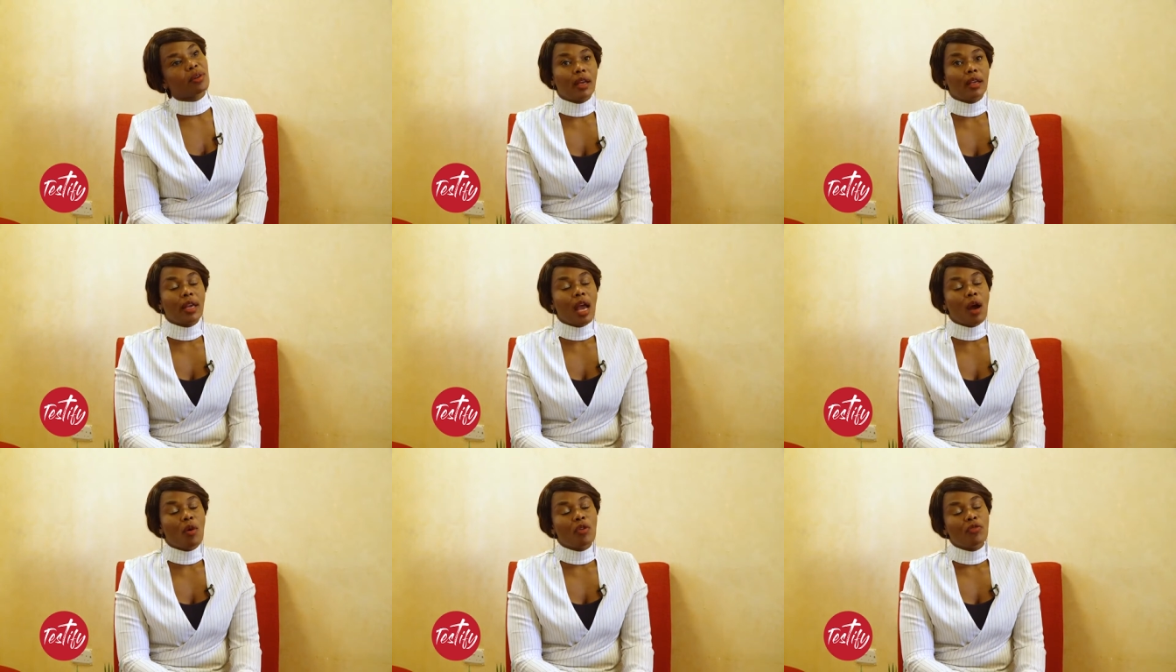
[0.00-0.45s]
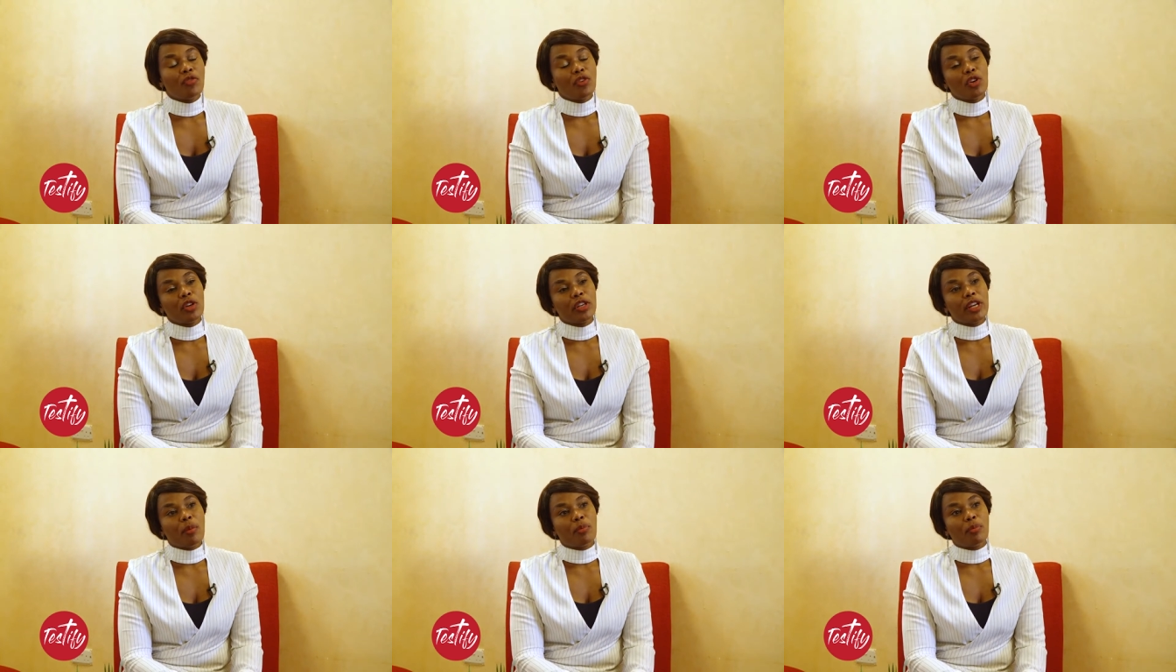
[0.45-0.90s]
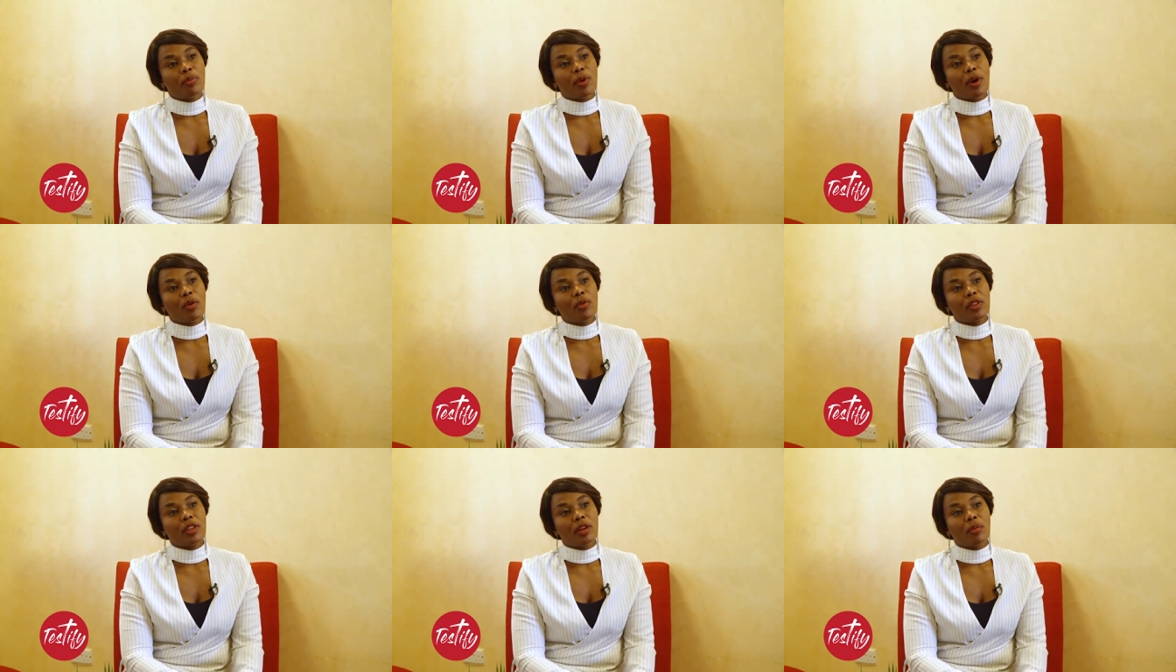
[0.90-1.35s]
Yeah, we followed up
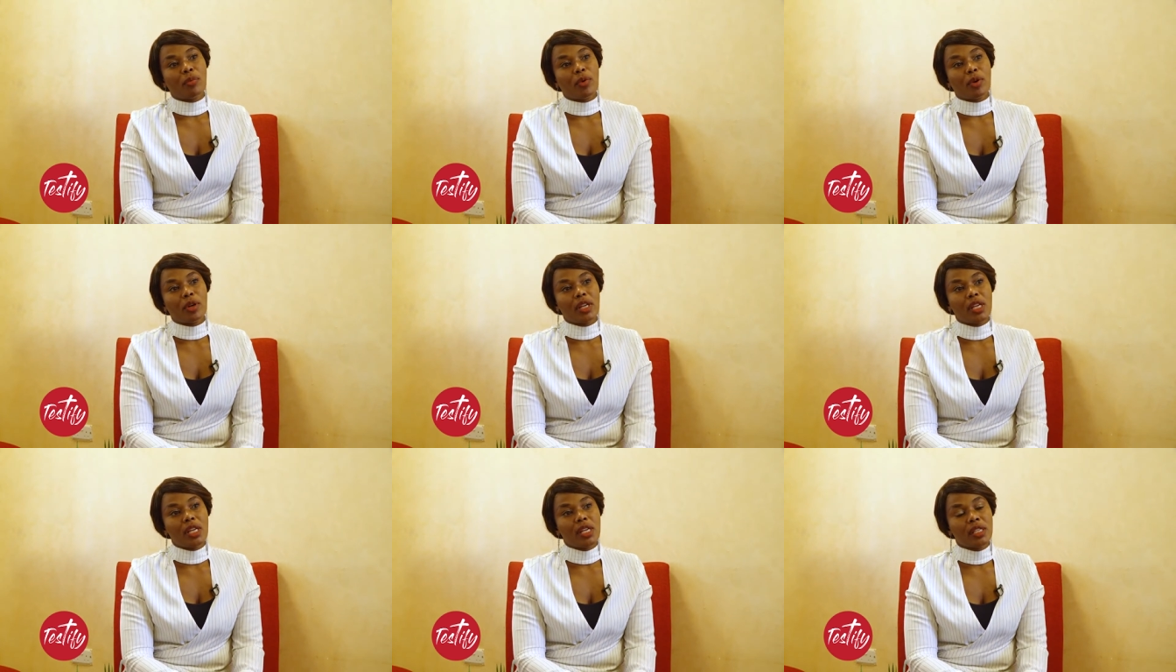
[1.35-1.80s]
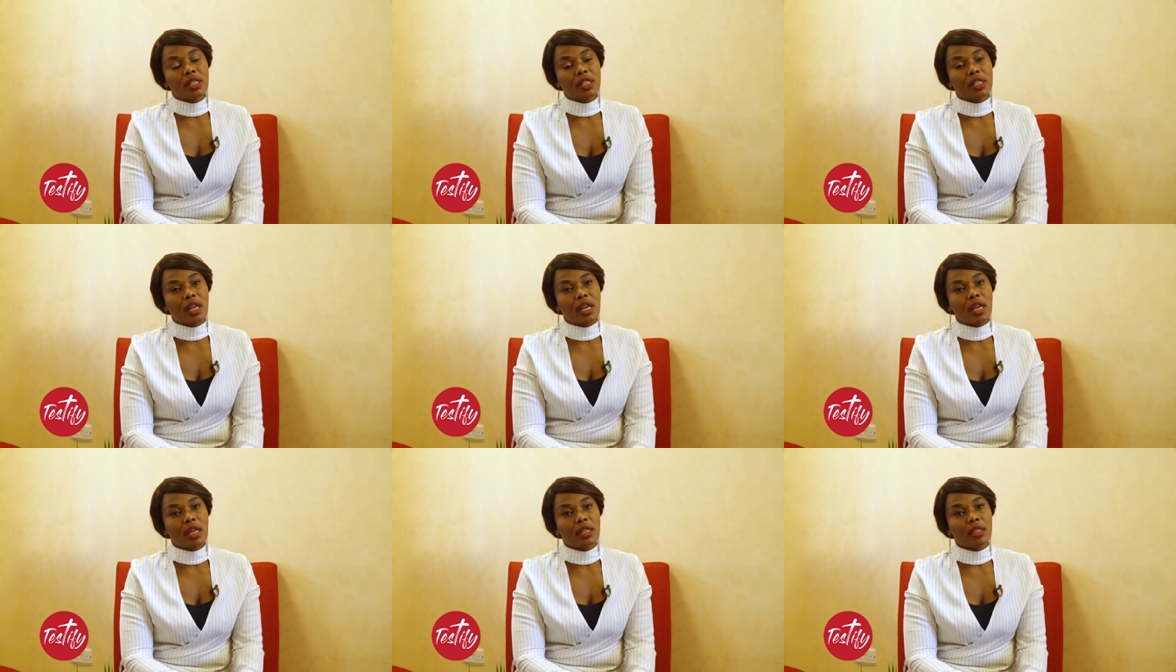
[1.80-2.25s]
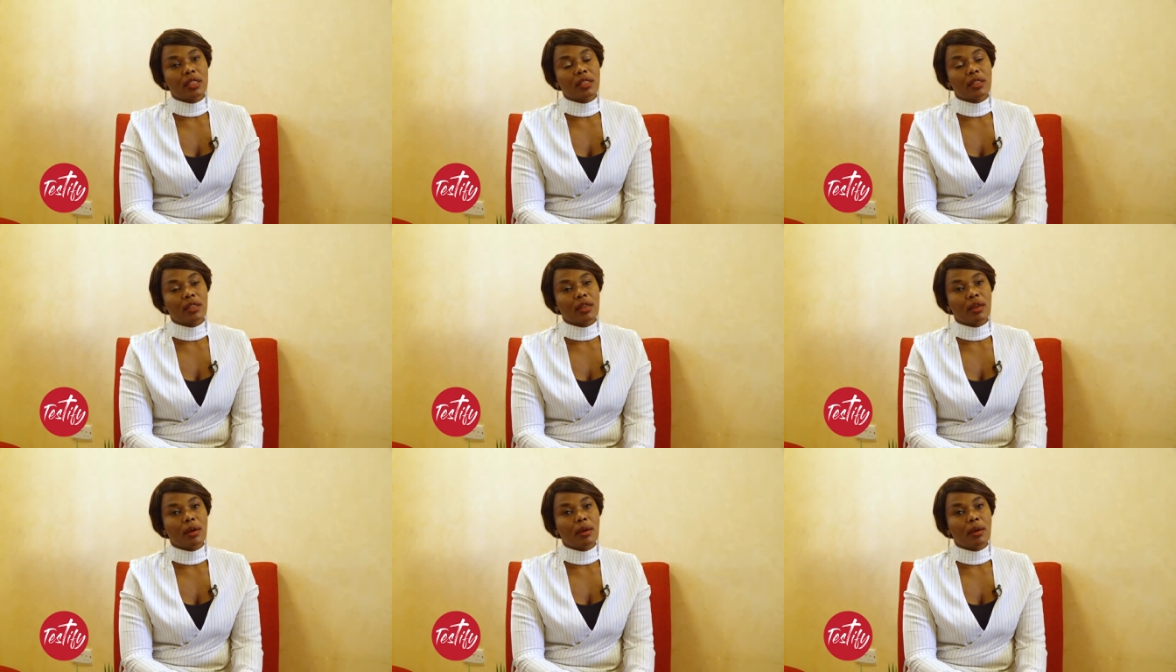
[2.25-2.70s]
with the police, and